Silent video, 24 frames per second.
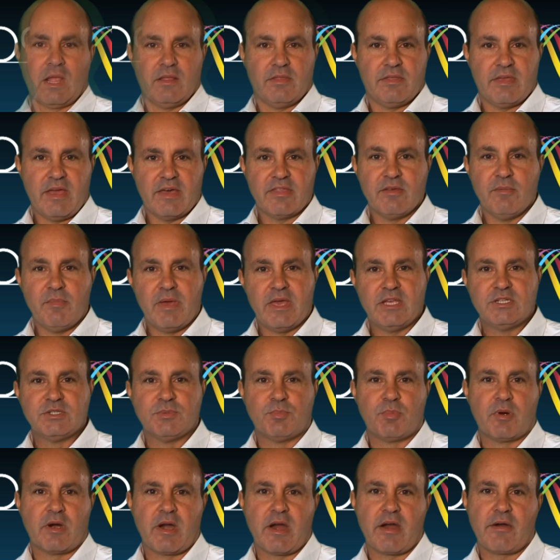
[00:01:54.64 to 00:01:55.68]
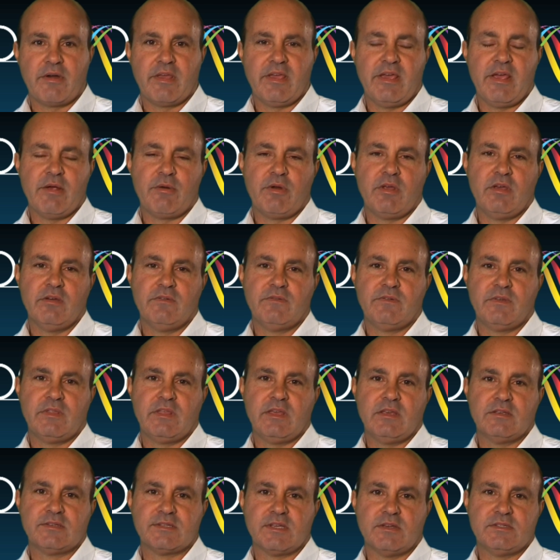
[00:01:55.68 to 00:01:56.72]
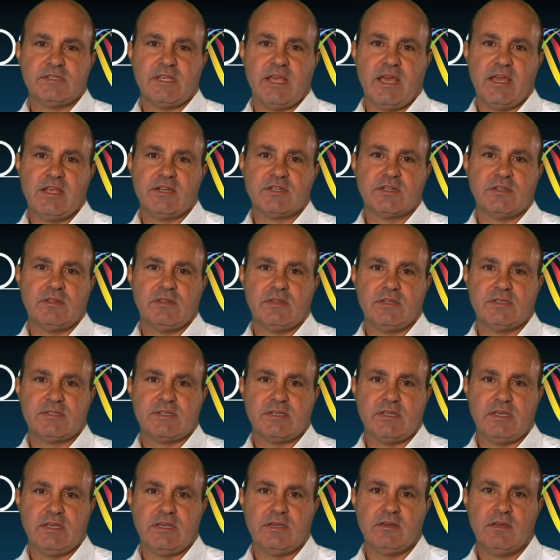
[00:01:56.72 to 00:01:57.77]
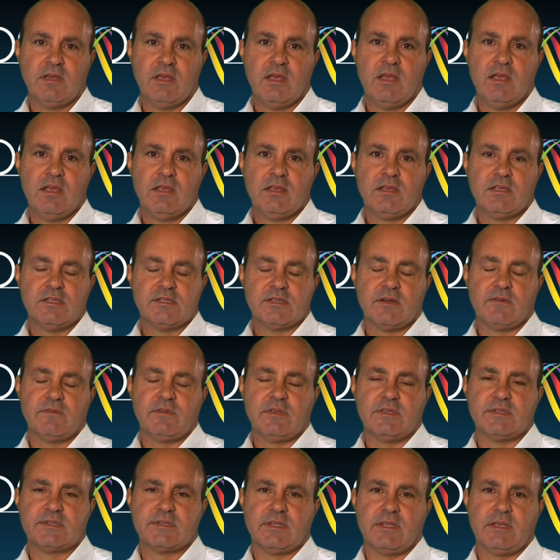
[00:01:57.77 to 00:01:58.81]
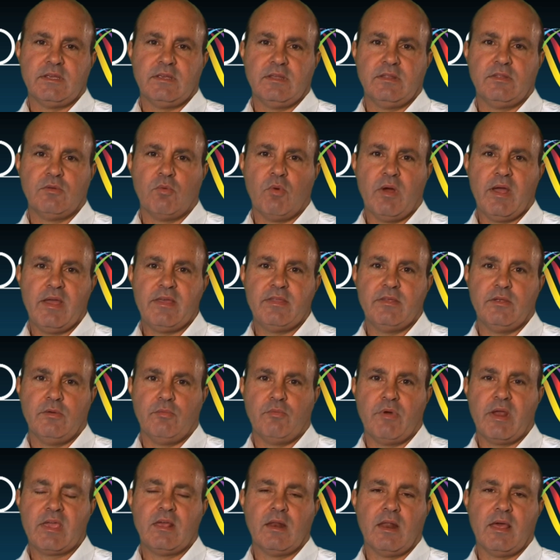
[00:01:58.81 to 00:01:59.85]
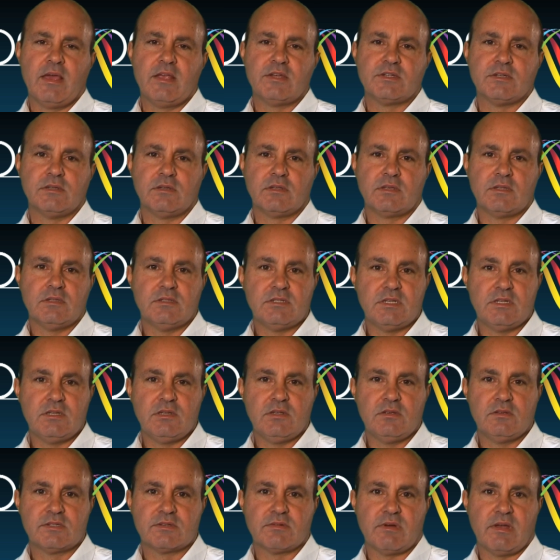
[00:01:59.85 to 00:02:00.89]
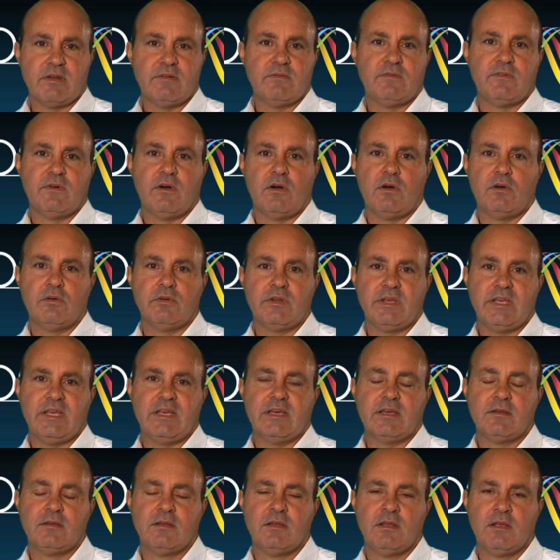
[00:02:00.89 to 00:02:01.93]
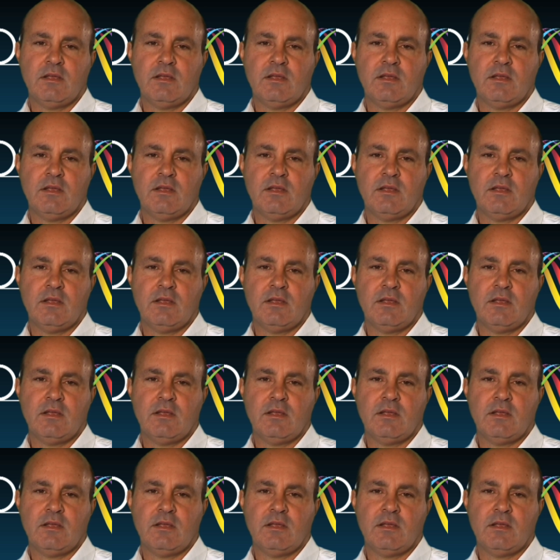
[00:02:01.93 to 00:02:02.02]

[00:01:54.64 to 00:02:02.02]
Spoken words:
The other major priority area for the association this year is obviously in the way that regulation continues to unfold here.